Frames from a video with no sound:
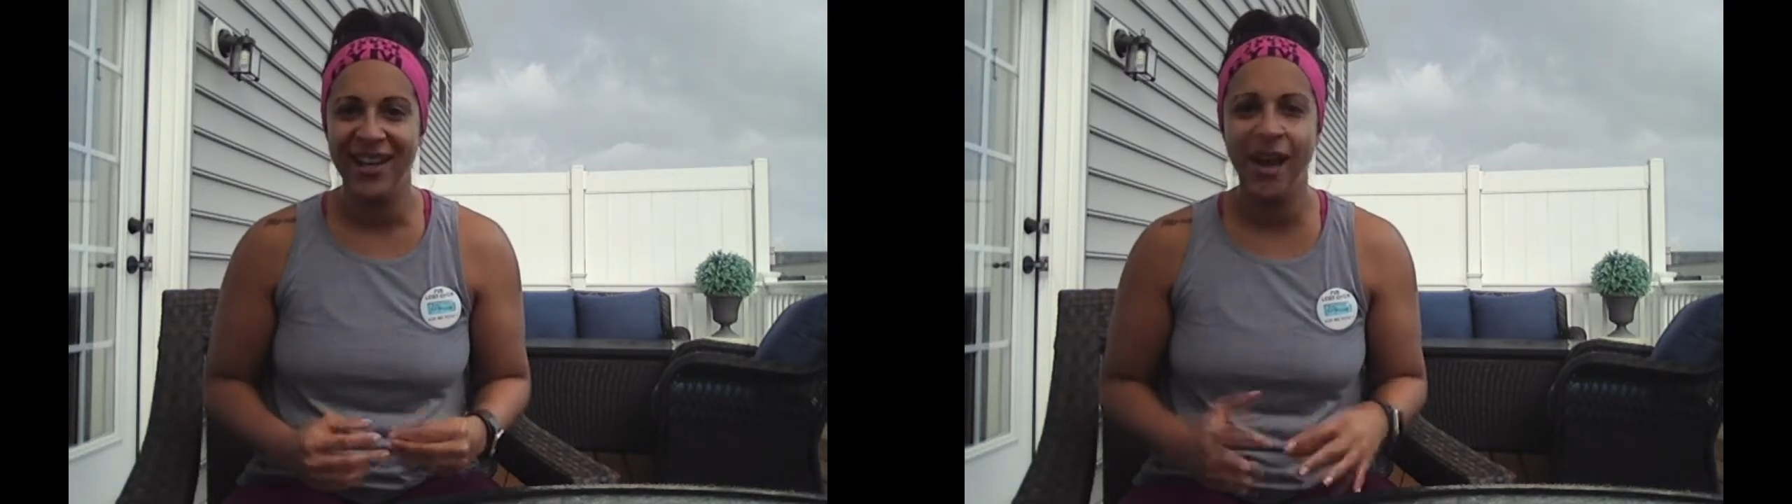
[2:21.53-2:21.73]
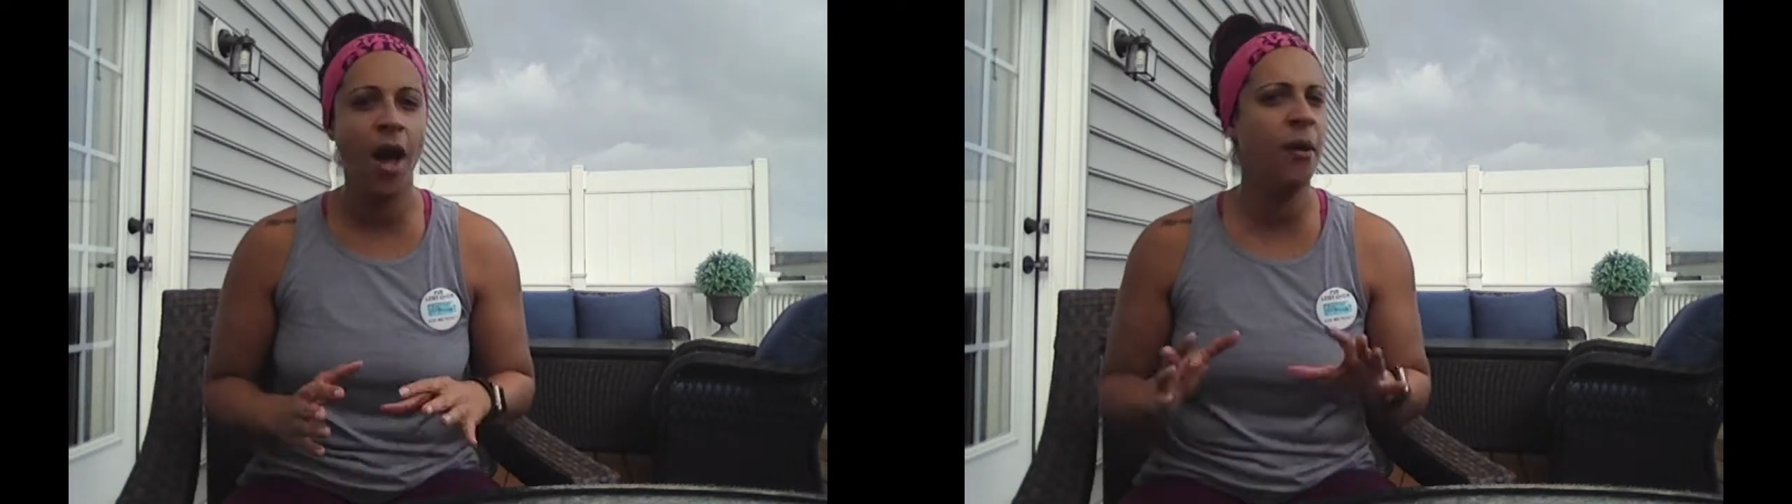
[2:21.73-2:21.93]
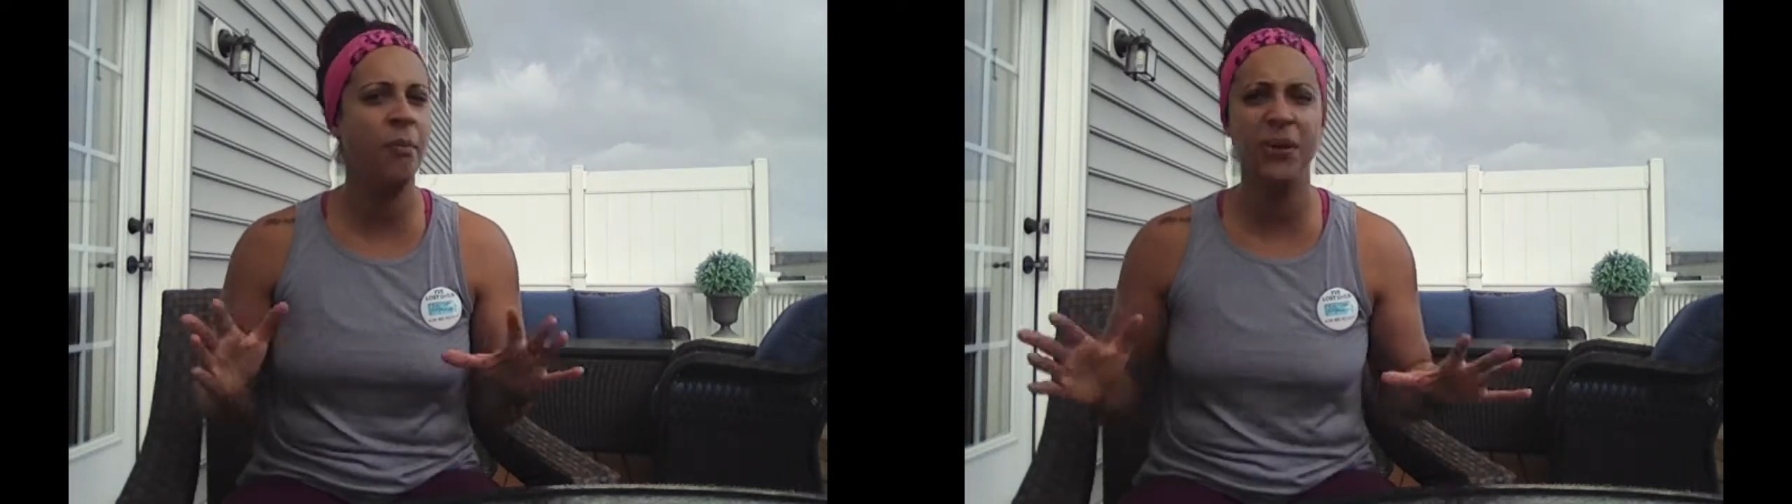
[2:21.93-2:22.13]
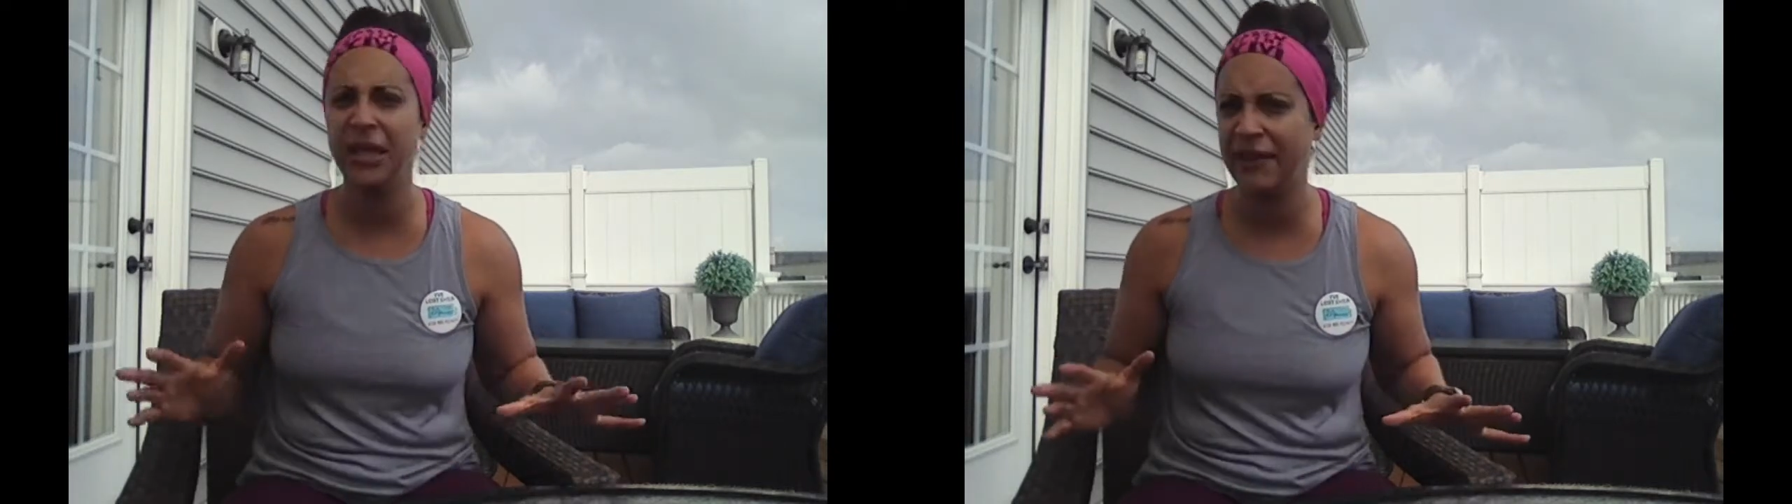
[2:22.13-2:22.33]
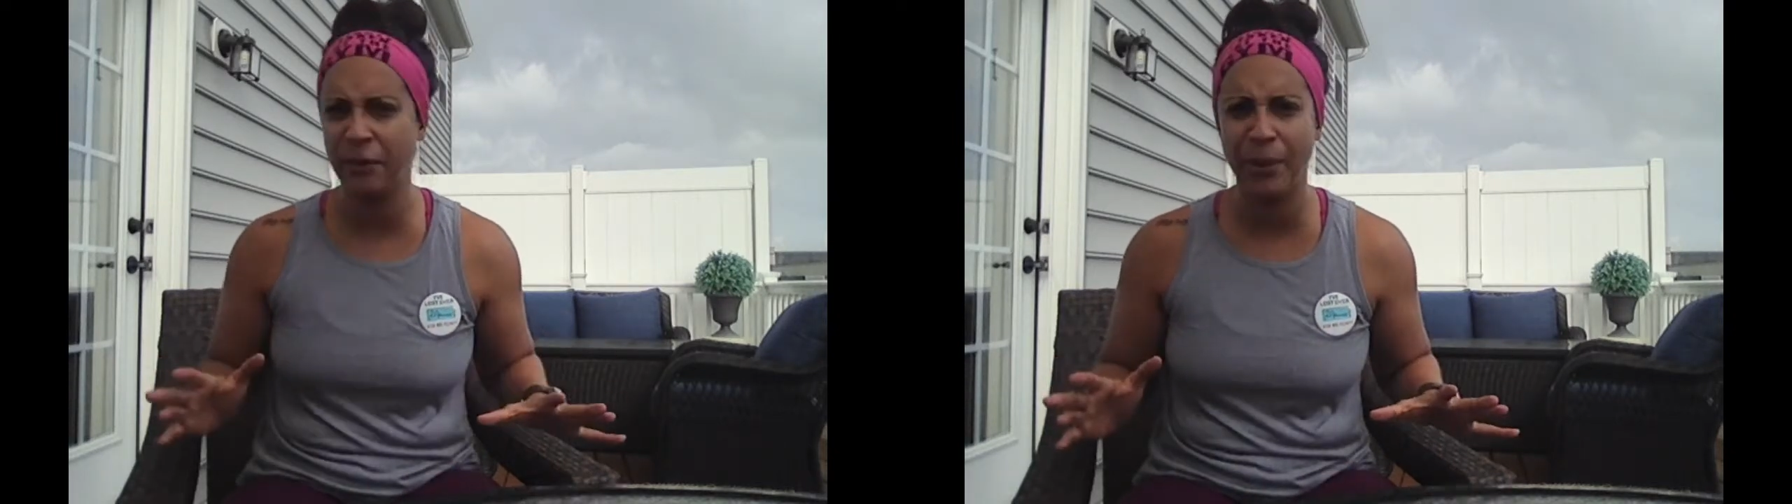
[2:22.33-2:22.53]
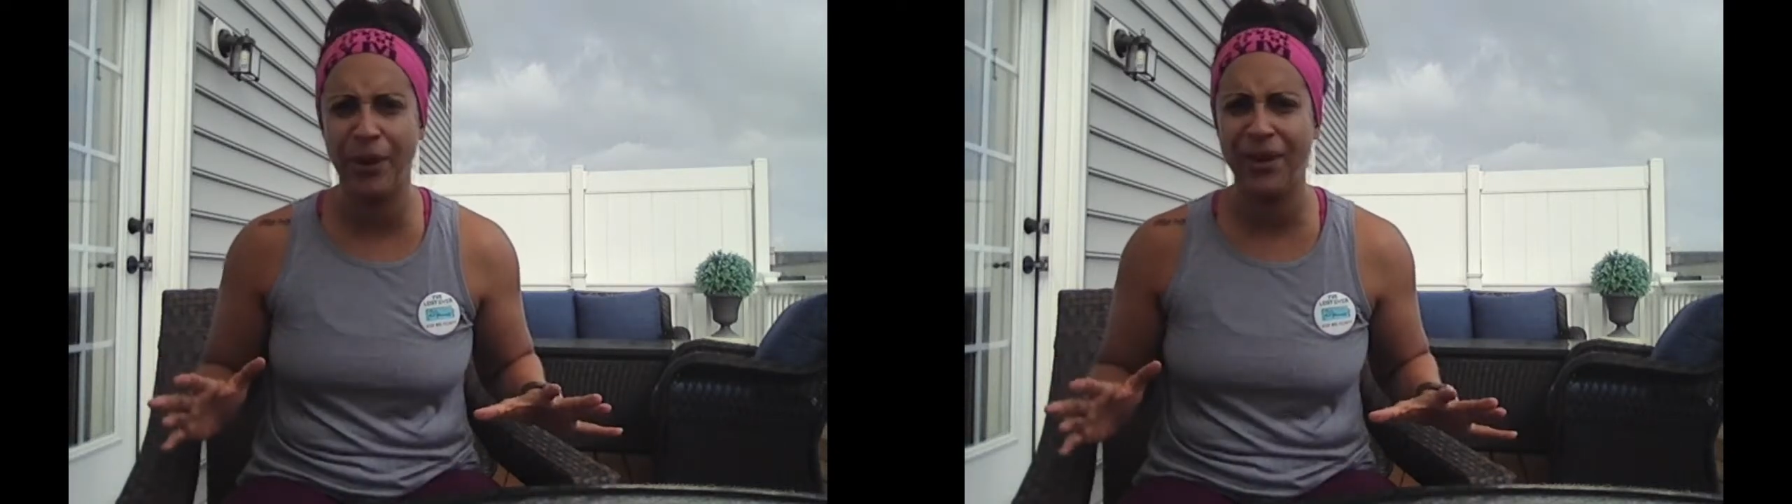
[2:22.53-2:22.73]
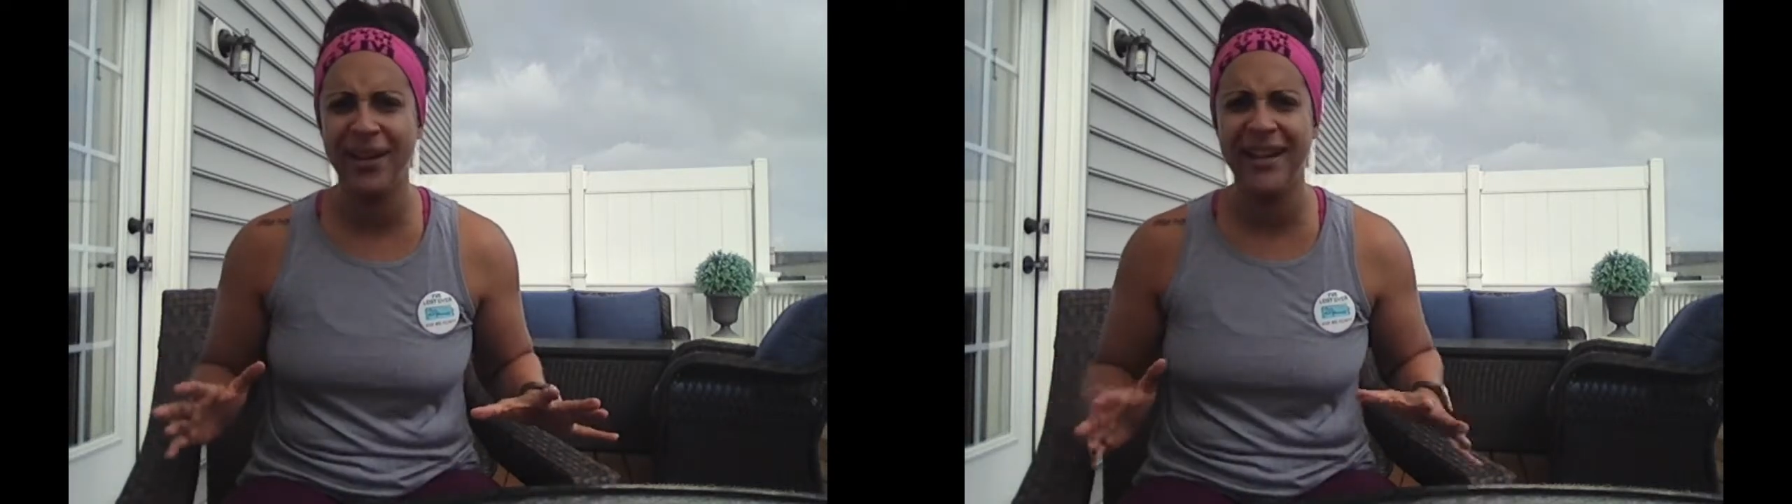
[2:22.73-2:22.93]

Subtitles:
unbelievable.